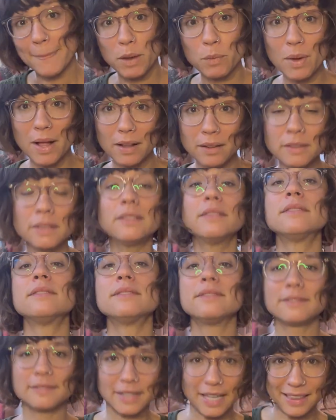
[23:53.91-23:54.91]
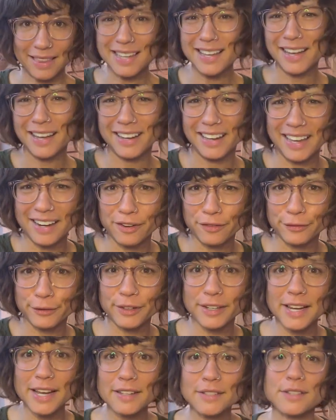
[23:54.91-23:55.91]
Well, I think I kind of
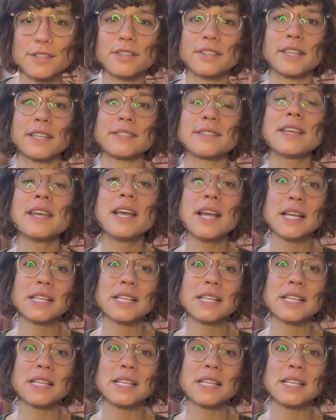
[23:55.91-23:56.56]
already answered this.